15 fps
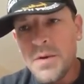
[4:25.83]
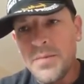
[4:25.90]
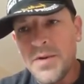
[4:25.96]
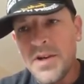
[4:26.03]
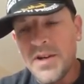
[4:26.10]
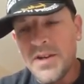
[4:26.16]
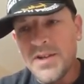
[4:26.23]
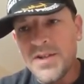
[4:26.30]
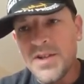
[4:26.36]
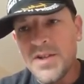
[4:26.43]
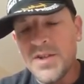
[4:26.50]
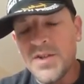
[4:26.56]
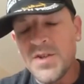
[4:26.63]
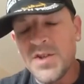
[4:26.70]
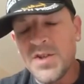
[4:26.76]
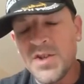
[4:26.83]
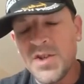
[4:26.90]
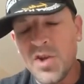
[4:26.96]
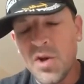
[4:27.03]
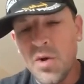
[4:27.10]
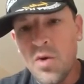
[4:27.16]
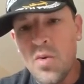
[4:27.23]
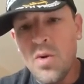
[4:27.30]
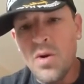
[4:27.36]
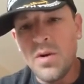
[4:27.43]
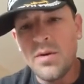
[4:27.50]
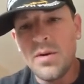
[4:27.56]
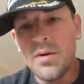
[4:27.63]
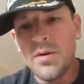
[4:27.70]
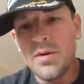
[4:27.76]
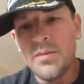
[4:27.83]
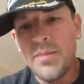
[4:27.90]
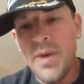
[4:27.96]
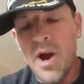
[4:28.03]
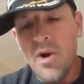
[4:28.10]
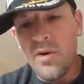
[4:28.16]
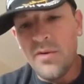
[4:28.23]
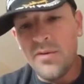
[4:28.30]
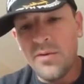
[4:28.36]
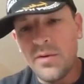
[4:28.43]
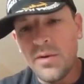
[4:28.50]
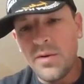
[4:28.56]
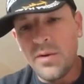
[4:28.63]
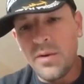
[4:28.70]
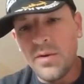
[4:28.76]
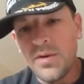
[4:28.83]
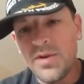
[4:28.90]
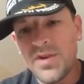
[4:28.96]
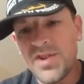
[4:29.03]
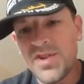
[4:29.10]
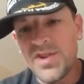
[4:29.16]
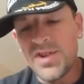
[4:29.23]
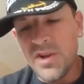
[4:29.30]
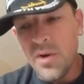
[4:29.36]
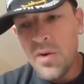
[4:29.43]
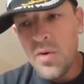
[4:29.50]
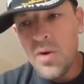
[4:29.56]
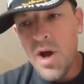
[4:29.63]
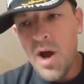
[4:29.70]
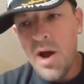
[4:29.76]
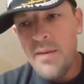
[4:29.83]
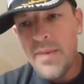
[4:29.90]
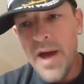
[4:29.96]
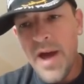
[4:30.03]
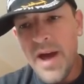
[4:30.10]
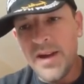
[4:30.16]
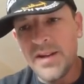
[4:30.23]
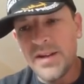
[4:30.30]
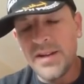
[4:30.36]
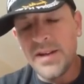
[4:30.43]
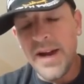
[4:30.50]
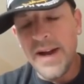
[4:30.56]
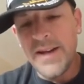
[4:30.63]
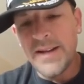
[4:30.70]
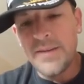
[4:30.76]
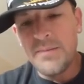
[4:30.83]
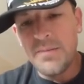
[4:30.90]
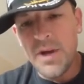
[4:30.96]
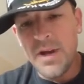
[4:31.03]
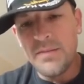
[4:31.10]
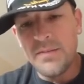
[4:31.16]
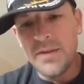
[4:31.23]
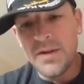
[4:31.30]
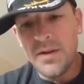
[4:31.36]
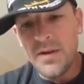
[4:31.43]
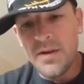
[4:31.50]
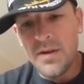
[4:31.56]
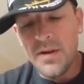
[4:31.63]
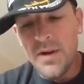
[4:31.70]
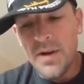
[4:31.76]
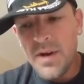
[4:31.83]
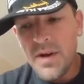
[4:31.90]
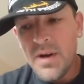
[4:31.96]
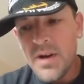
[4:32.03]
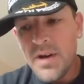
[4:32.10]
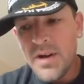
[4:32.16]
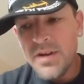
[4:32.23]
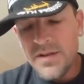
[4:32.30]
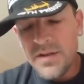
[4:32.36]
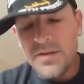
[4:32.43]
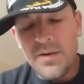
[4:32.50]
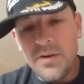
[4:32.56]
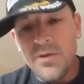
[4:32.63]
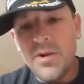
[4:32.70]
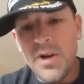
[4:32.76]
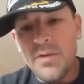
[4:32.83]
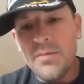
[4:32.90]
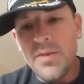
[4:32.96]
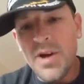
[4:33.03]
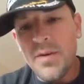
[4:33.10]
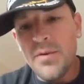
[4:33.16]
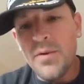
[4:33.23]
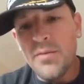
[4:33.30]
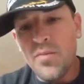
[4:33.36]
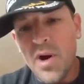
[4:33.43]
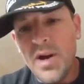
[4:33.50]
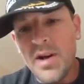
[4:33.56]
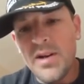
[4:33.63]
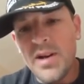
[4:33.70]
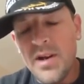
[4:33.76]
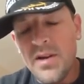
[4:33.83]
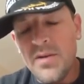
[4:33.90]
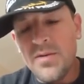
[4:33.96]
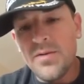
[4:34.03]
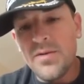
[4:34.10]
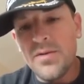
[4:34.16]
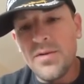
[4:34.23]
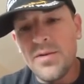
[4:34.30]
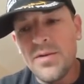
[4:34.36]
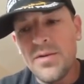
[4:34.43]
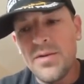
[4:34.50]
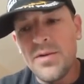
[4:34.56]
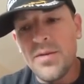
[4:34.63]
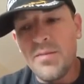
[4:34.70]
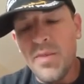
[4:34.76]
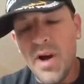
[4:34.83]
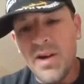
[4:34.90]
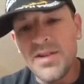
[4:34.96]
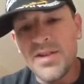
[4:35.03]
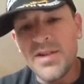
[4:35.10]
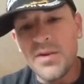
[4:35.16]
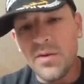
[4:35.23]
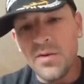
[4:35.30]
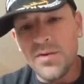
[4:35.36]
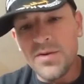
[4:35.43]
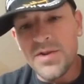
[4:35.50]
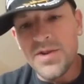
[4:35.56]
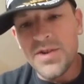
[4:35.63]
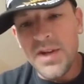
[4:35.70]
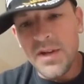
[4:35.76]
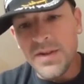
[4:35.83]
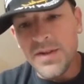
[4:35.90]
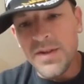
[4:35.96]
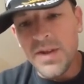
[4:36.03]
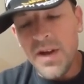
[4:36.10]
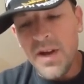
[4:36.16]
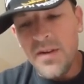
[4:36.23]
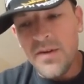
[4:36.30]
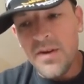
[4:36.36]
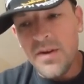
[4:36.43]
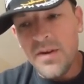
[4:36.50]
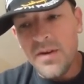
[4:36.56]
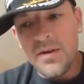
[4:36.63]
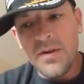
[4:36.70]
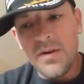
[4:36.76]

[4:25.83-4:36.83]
But because it is so powerful, so compact and tightly beamed, it is literally going to be able to break down the bonds that hold your cells together.